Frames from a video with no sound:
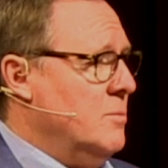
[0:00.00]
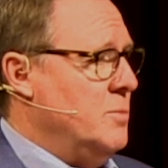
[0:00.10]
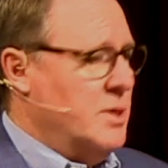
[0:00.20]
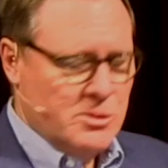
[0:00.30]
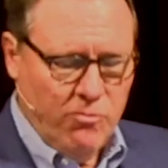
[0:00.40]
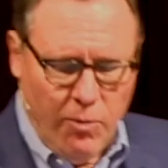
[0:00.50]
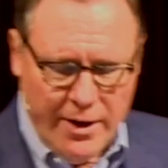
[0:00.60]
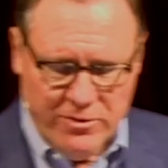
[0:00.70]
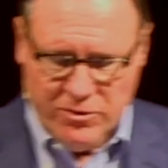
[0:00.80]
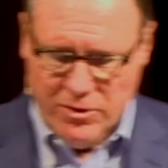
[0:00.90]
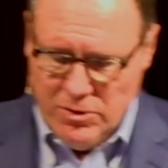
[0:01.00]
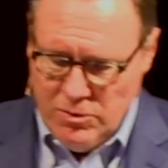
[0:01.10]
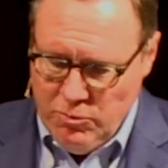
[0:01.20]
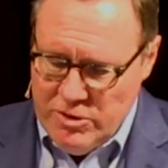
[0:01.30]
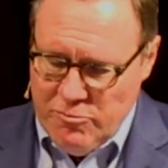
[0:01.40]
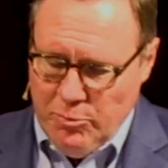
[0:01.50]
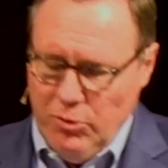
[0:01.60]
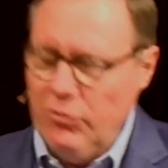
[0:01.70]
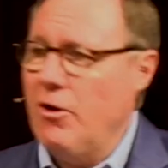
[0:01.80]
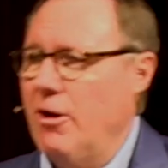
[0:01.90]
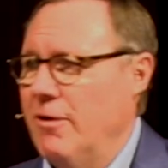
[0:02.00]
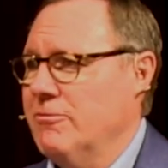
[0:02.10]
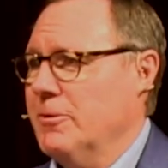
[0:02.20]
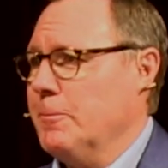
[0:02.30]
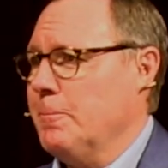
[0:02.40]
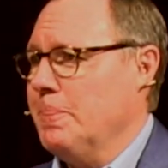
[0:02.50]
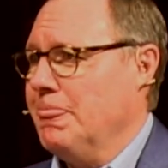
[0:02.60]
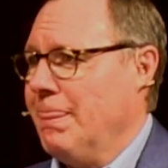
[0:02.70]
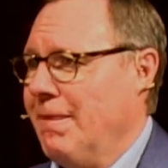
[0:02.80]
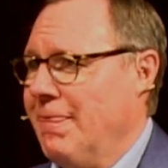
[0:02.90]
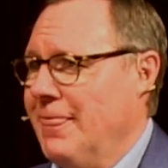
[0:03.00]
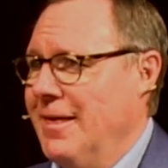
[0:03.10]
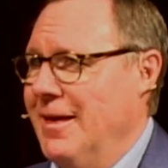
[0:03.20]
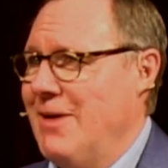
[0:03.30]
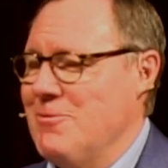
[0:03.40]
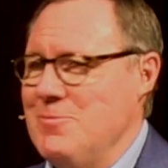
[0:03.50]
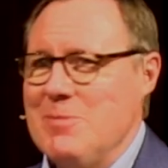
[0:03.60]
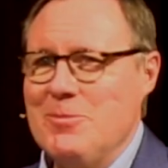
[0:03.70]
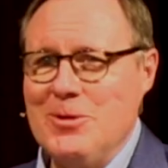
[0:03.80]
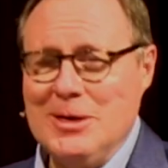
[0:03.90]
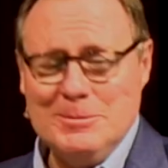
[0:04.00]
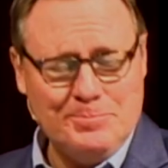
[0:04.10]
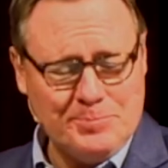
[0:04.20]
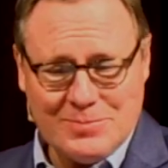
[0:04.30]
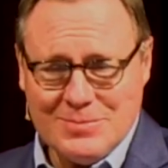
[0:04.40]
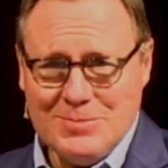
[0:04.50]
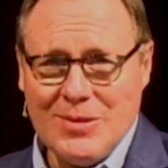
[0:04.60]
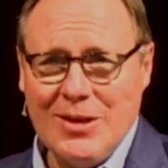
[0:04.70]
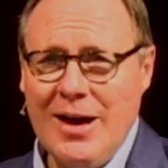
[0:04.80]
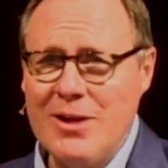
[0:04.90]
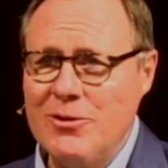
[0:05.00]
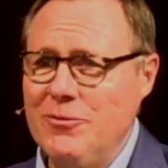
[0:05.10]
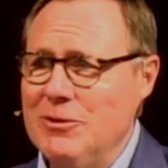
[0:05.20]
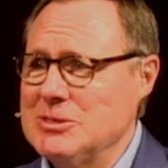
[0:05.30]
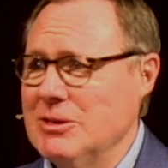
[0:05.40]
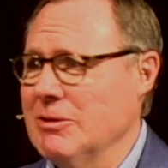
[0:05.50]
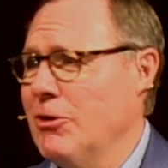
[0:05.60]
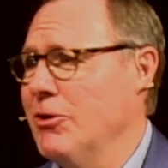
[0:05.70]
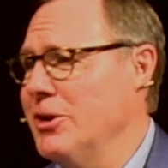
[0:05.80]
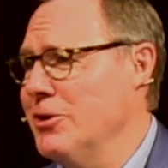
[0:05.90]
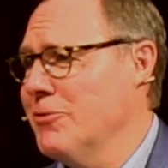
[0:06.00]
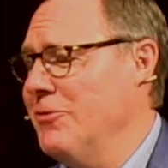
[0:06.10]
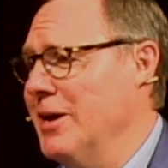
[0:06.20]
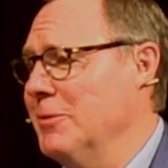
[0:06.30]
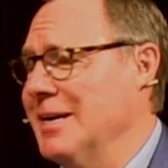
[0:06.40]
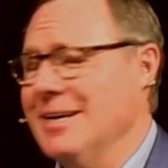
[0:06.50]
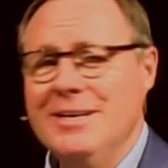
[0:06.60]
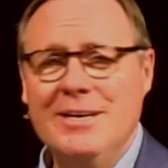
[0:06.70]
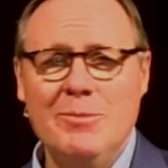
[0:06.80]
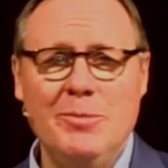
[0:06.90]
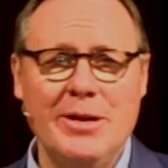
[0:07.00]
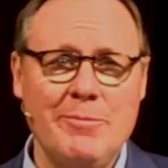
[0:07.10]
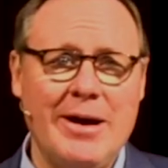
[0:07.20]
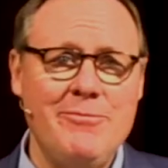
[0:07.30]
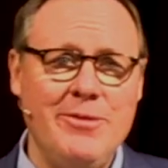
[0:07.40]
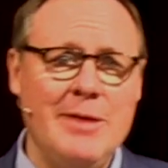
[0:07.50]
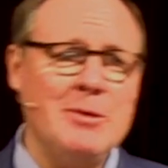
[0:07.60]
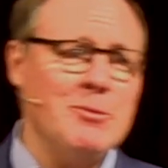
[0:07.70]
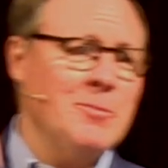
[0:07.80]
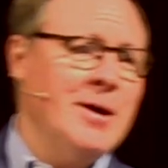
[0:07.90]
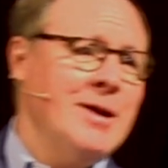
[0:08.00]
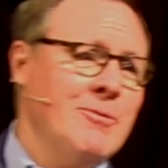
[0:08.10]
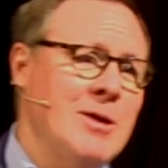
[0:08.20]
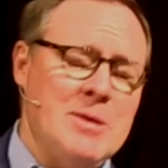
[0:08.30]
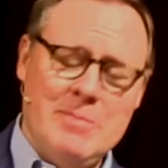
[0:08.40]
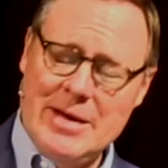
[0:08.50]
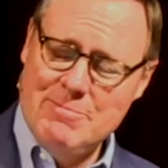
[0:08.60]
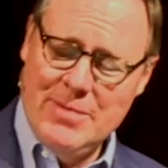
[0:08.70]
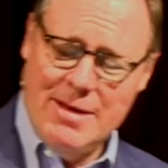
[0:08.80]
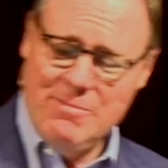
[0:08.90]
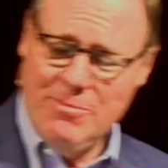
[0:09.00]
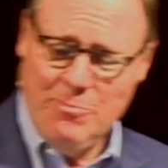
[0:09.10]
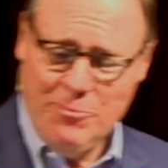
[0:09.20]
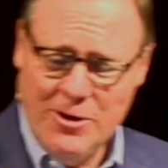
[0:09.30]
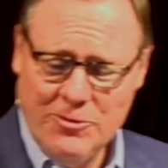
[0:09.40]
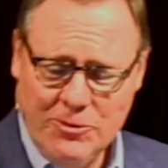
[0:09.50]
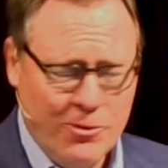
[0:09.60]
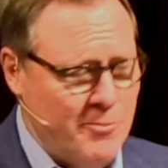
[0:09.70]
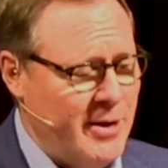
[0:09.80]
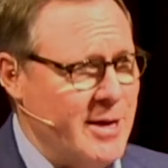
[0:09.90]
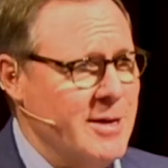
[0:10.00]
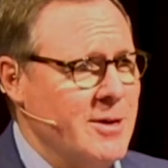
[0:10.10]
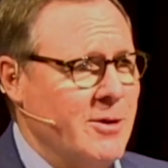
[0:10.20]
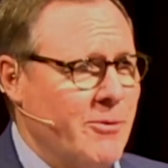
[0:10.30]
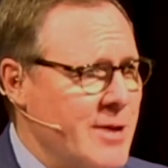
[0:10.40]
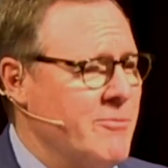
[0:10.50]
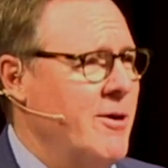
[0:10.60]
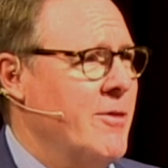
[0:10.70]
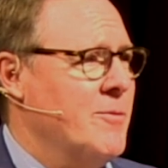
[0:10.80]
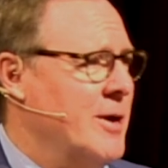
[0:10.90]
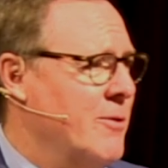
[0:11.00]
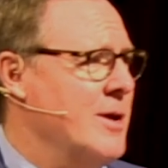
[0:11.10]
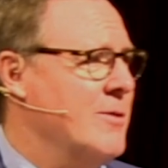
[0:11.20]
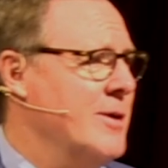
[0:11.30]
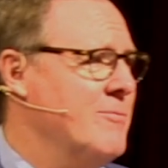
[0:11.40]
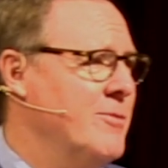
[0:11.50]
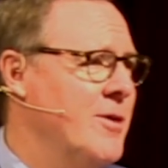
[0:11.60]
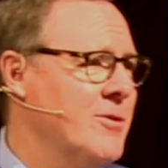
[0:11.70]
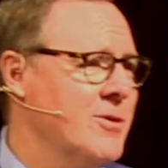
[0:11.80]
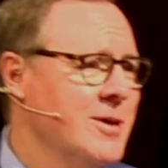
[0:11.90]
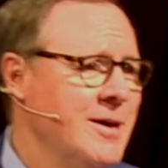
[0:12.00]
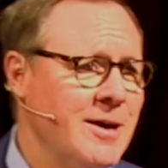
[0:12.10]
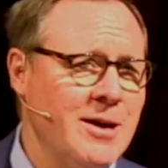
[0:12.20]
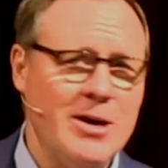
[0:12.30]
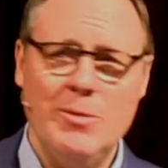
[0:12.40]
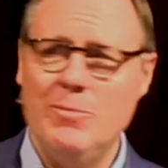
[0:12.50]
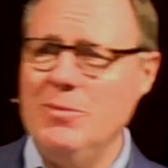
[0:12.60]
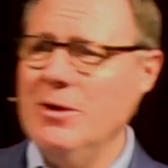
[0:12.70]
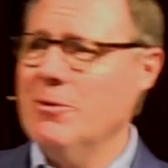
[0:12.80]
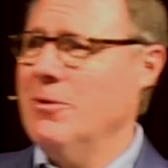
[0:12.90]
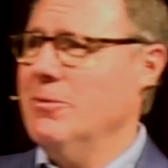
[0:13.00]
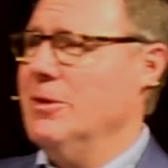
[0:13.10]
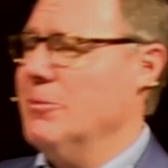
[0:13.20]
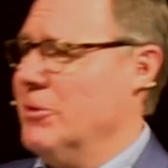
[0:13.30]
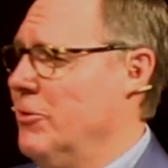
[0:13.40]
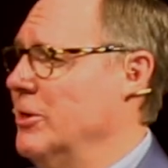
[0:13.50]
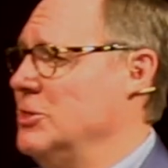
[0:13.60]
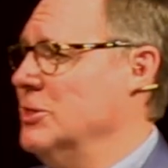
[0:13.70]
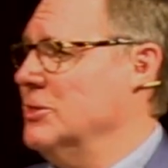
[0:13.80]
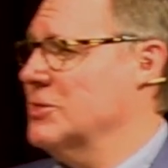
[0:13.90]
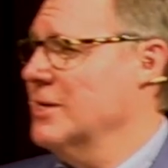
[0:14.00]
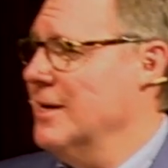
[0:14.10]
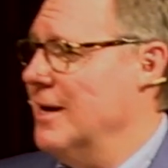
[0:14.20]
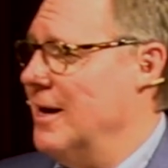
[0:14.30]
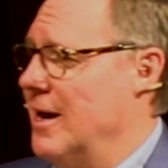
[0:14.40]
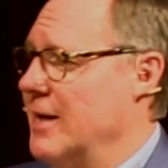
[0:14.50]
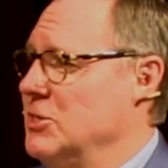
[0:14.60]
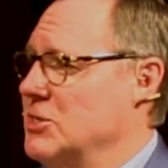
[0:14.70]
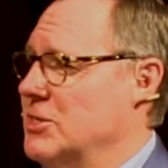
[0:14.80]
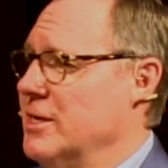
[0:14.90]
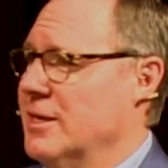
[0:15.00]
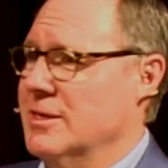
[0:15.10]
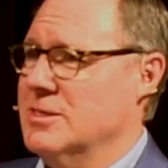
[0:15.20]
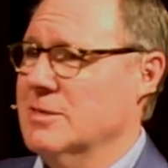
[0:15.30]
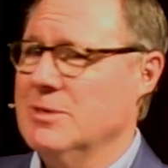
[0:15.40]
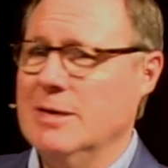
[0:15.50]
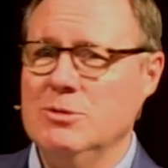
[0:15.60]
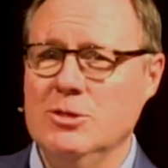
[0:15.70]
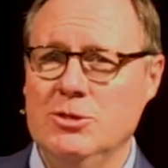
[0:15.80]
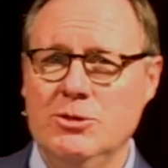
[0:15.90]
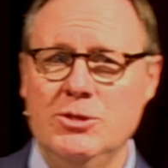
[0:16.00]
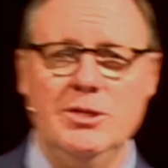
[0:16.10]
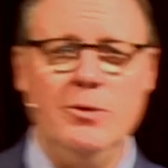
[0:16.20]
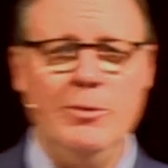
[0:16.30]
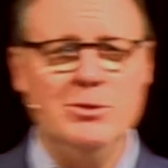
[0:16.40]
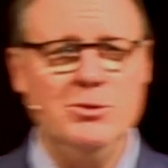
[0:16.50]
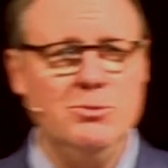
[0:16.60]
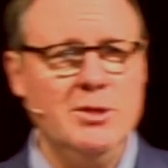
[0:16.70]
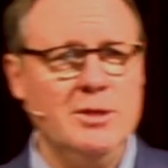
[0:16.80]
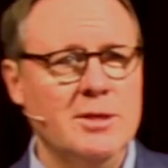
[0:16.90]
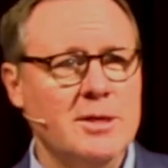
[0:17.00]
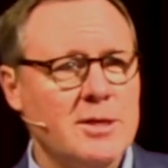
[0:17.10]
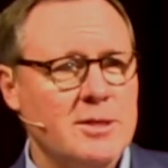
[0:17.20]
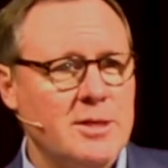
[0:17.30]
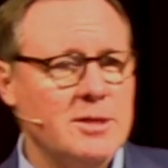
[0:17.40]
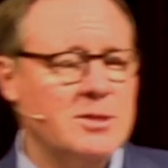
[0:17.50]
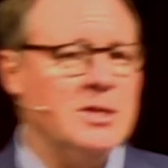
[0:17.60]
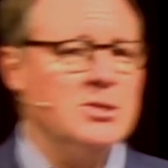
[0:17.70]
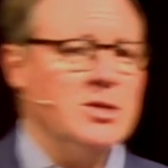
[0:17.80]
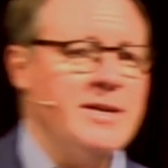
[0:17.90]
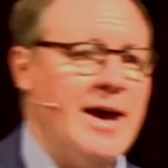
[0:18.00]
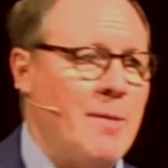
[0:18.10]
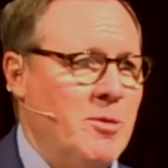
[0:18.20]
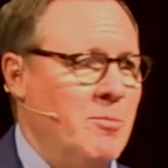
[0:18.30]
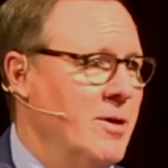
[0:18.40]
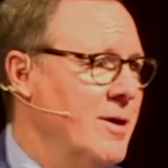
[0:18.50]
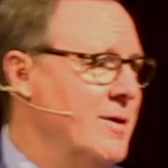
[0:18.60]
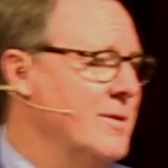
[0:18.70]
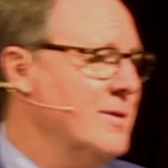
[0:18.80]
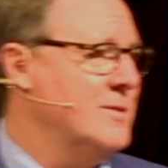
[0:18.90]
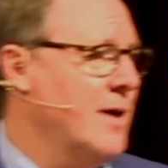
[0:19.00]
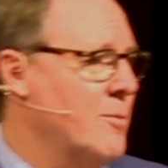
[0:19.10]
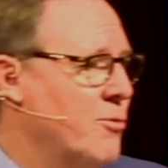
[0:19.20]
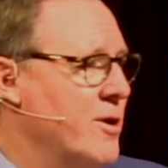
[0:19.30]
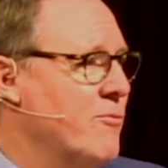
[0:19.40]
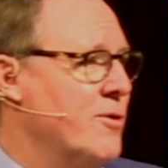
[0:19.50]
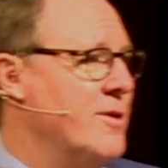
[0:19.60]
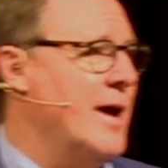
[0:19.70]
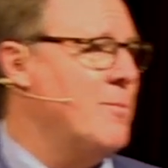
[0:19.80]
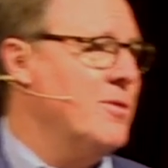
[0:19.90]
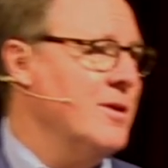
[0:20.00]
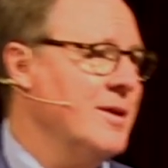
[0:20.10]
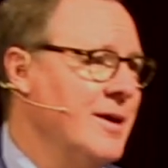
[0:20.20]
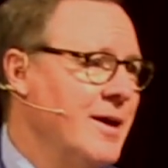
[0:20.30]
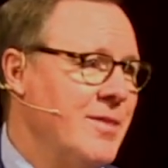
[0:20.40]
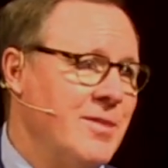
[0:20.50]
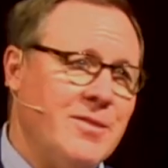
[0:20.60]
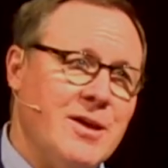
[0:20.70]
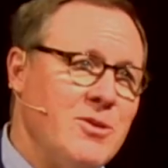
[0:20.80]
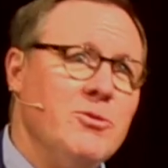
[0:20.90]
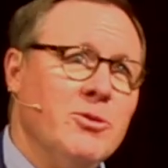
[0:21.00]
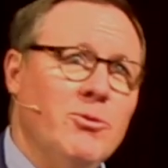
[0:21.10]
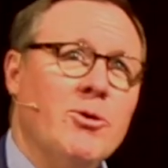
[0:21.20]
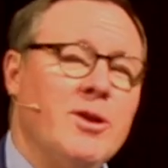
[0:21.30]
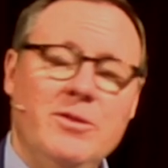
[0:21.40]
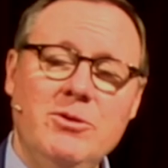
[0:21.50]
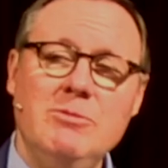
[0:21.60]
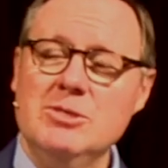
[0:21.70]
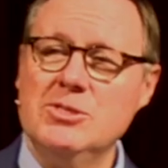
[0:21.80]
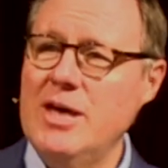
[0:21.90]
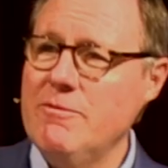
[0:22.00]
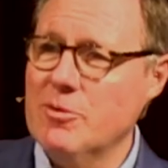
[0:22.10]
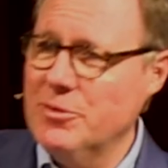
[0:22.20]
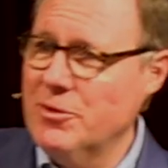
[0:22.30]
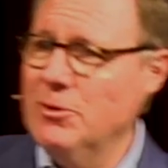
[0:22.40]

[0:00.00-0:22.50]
because of what we've pulled off. I remember, uh, I don't know if this occurred in your family, but in my family, with my grand, my, my praise the Lord, my grandfather, my great grandfather, um, they were they were Christians. Uh, I just think that sometimes the churches they went to didn't didn't teach a depth. Uh, Don prayed for a depth, and I think they knew the Lord and knew He was the Savior, but there